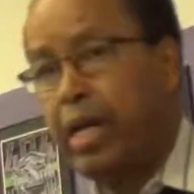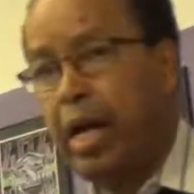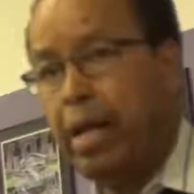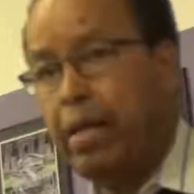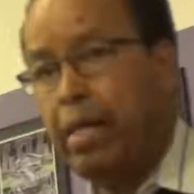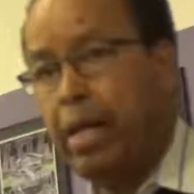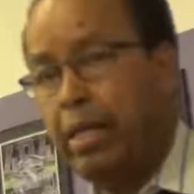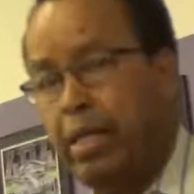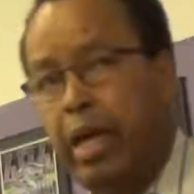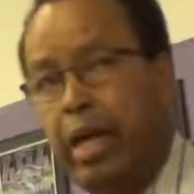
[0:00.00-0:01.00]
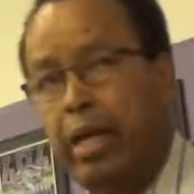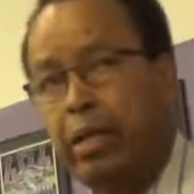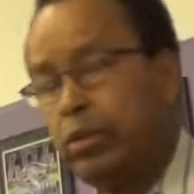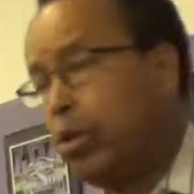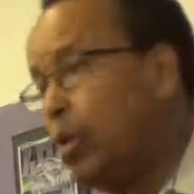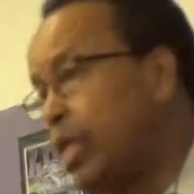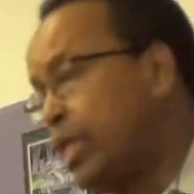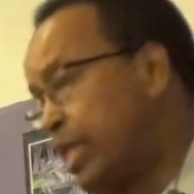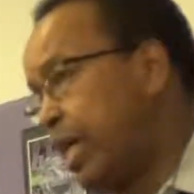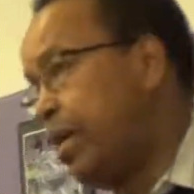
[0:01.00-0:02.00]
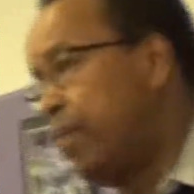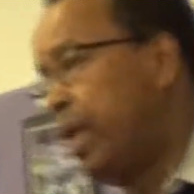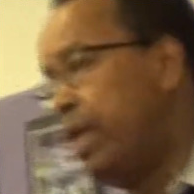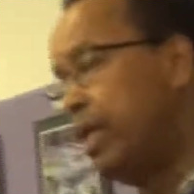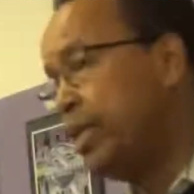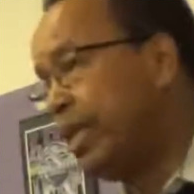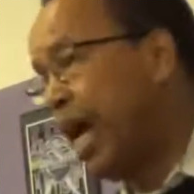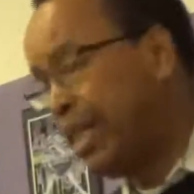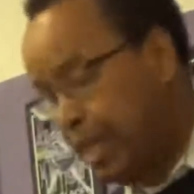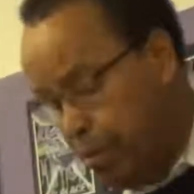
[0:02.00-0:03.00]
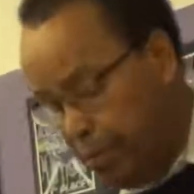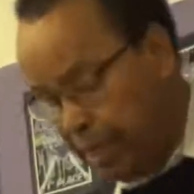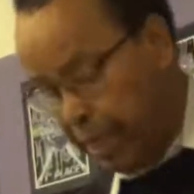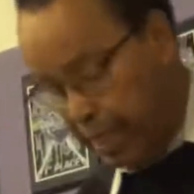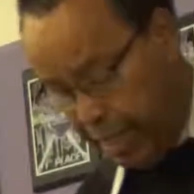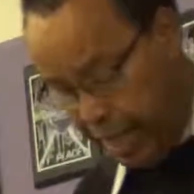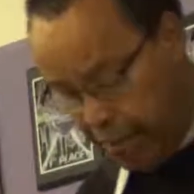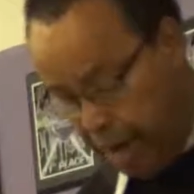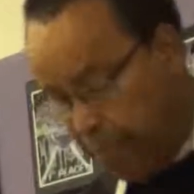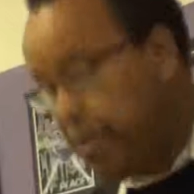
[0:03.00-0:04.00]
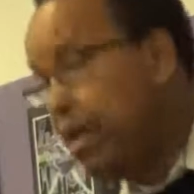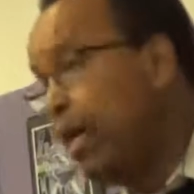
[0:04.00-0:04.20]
the soldiers came in, started beating them up.